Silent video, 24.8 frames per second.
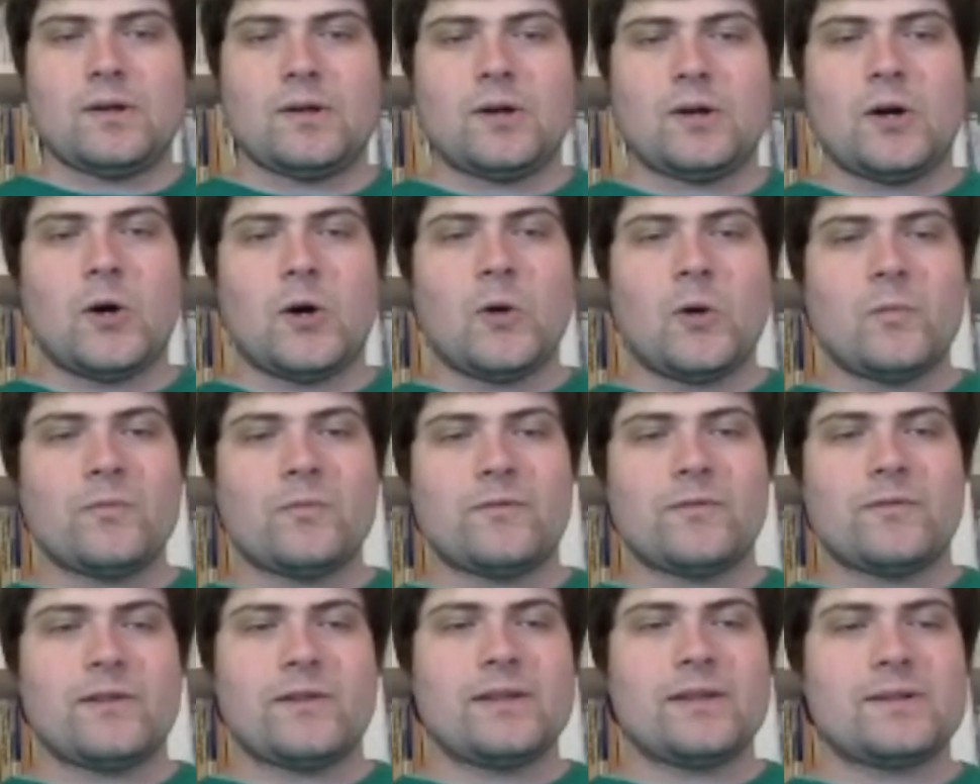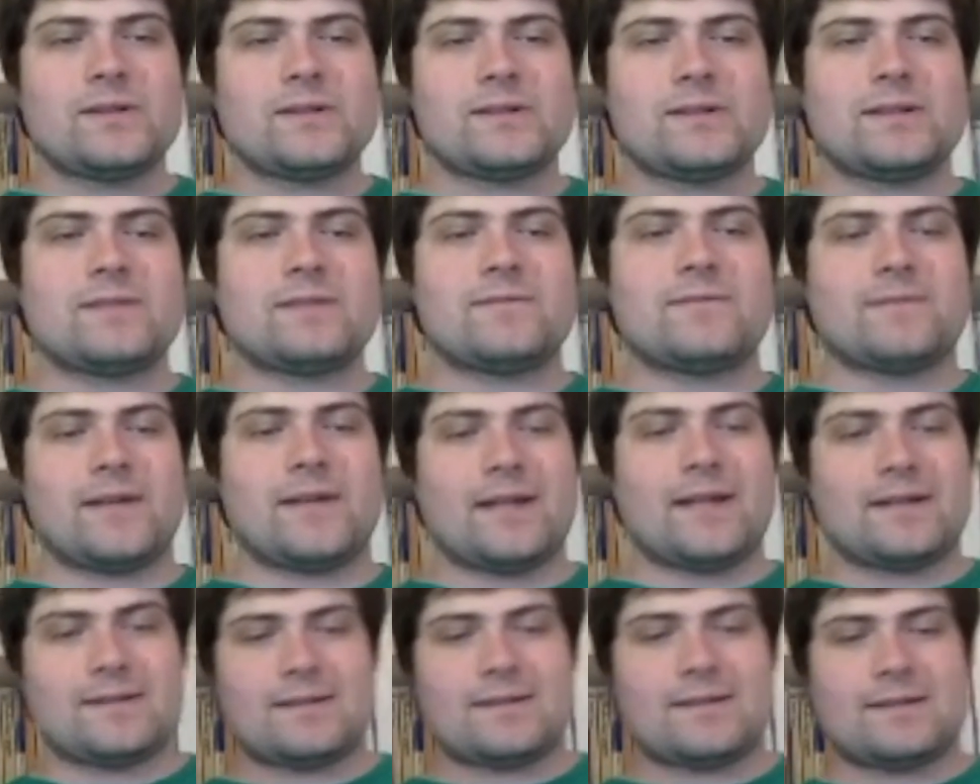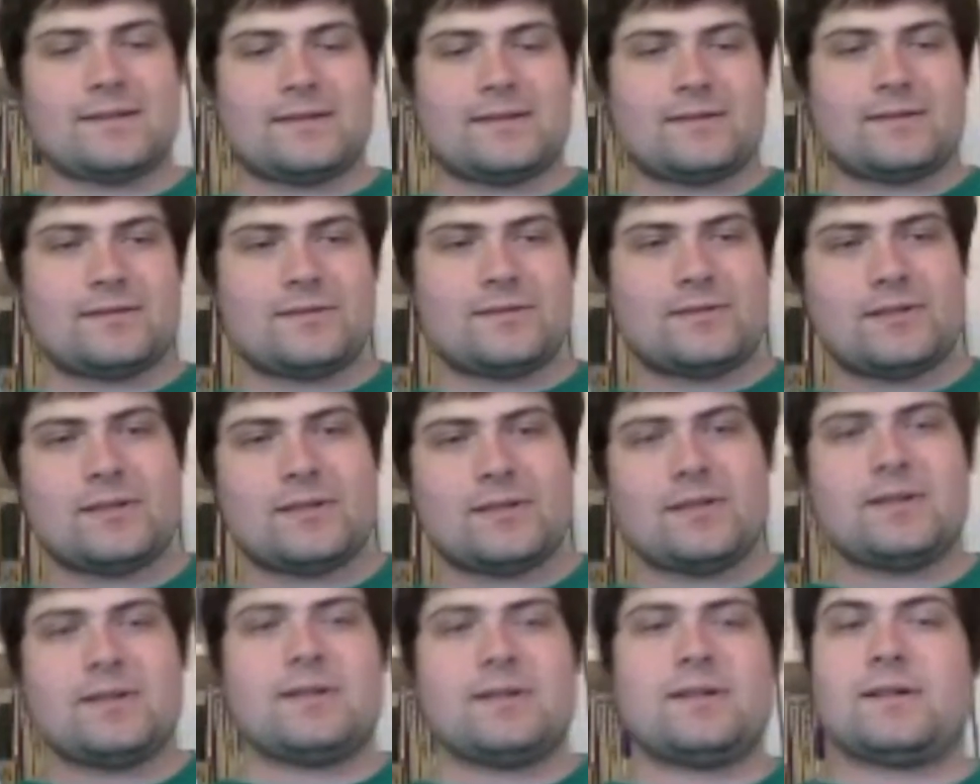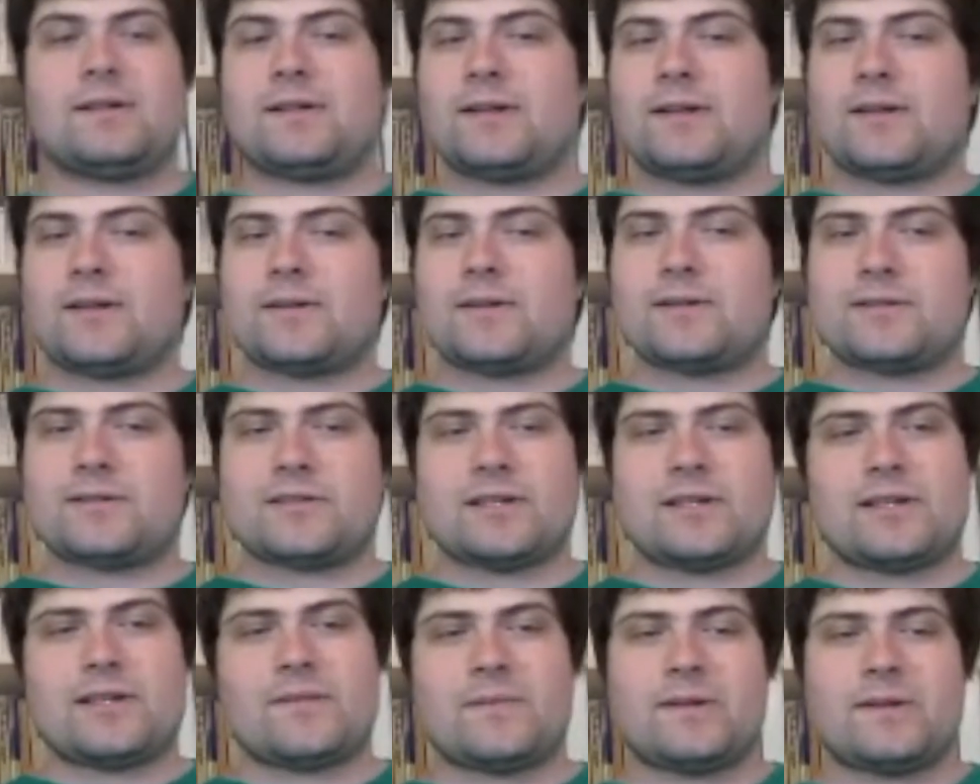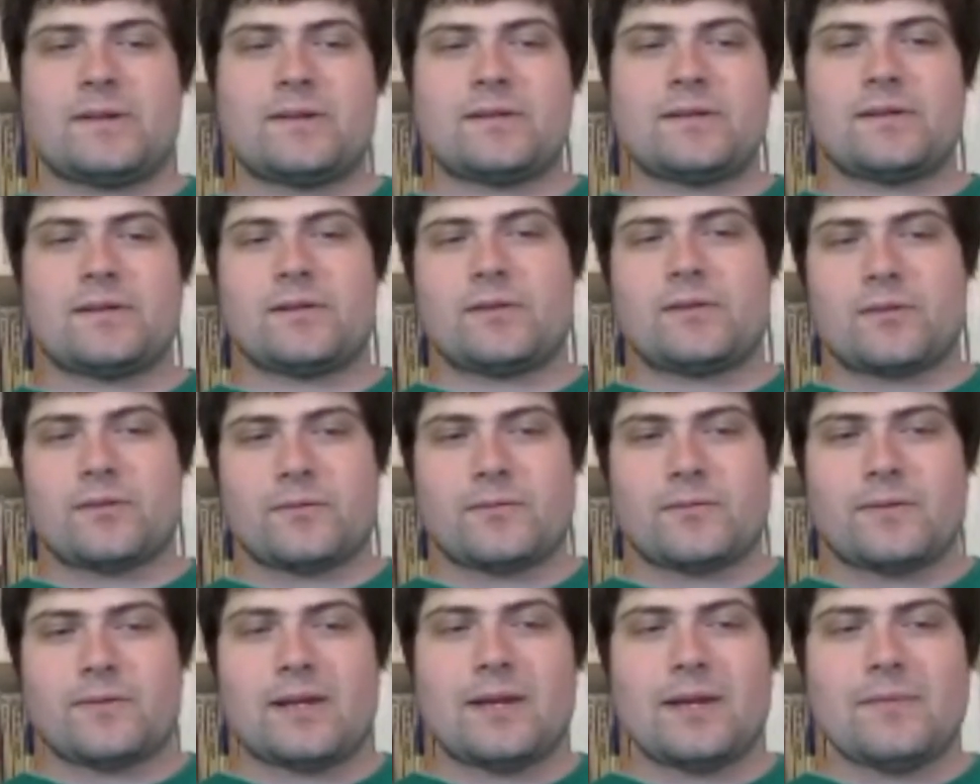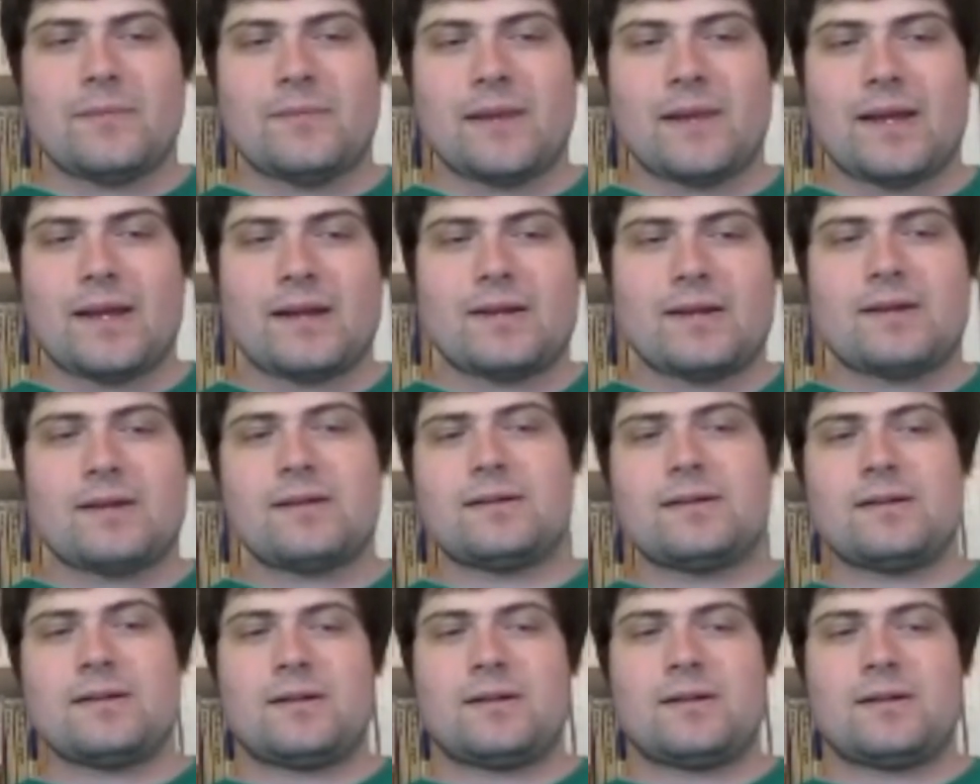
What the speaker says: Home Field Advantage. Another enchantment, 3 mana,